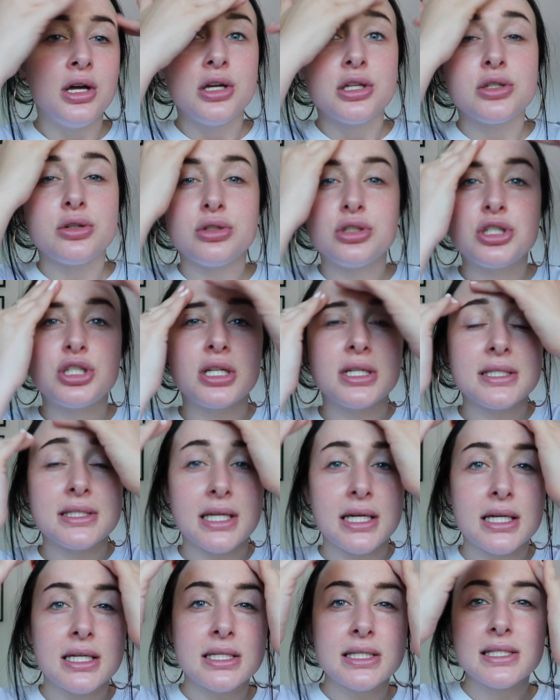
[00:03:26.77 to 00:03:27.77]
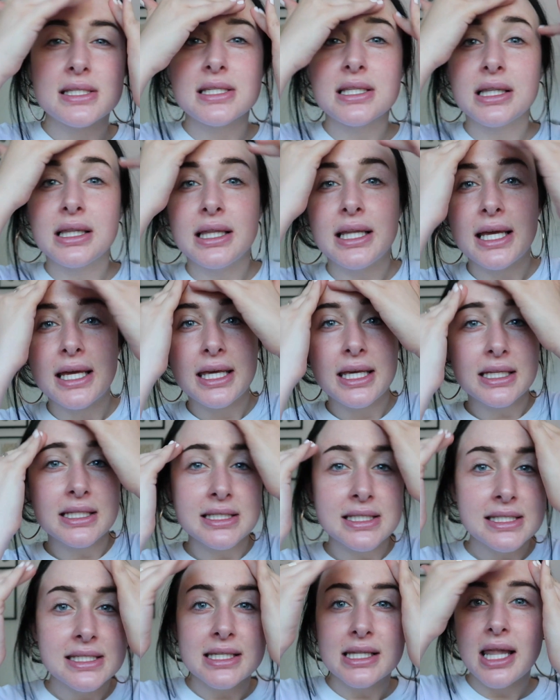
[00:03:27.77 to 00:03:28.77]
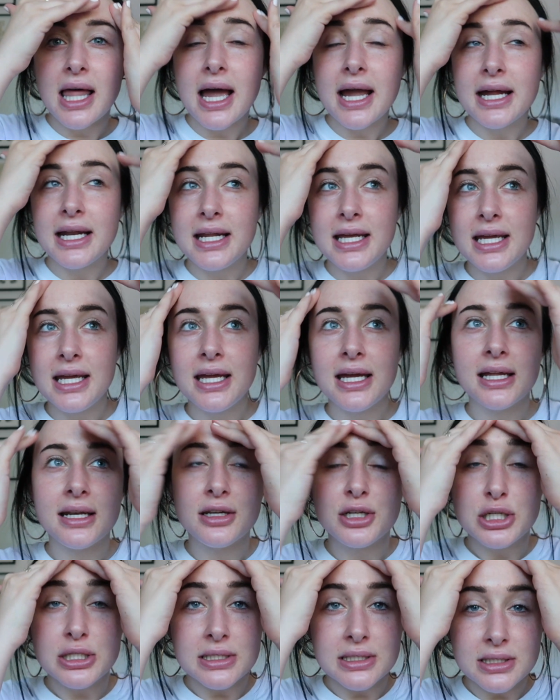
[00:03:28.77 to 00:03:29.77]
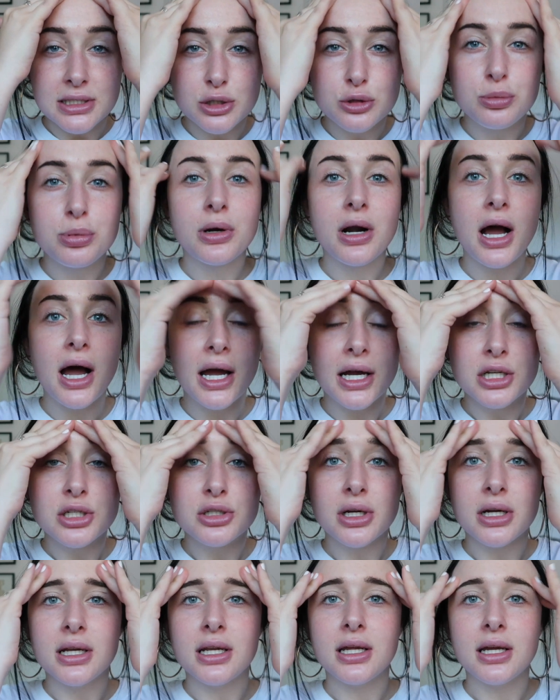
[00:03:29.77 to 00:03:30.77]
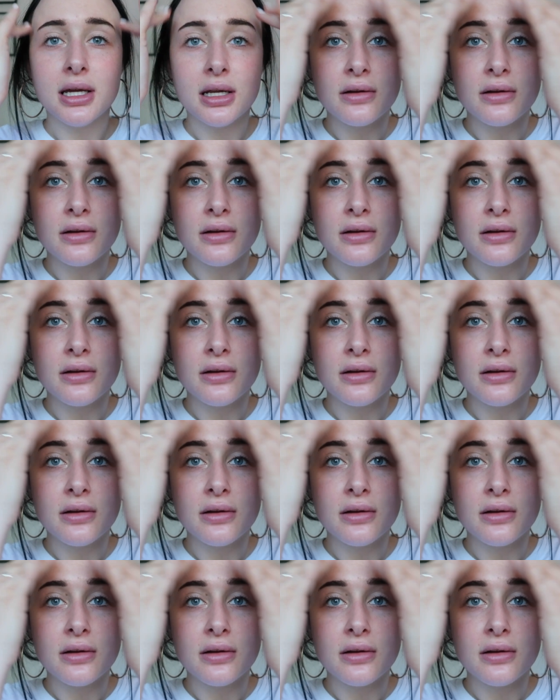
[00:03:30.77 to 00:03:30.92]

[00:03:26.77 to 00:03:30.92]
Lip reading: So it's just like slick and slidey and just super hydrating,